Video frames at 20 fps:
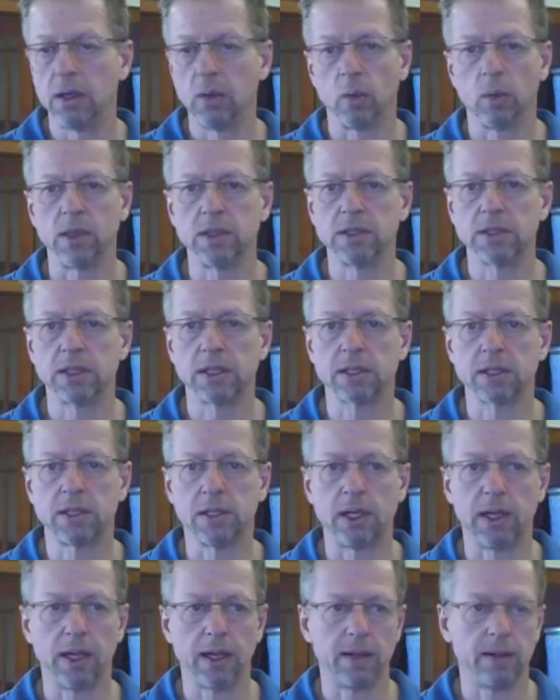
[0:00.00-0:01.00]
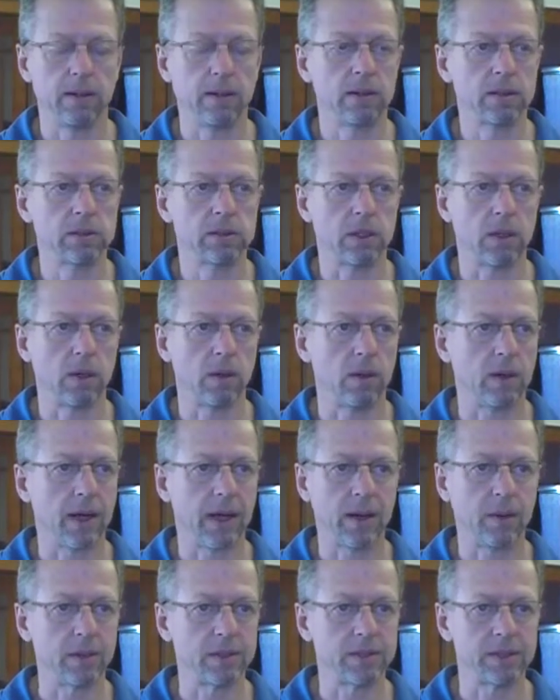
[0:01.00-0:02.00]
168. So
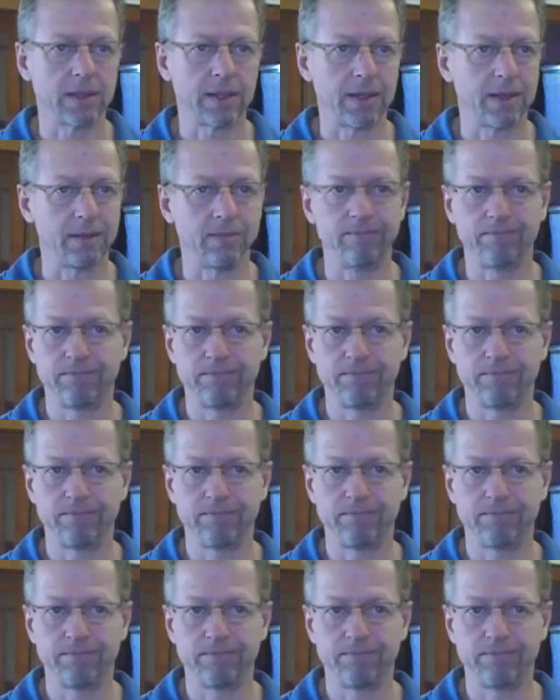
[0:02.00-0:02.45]
I would say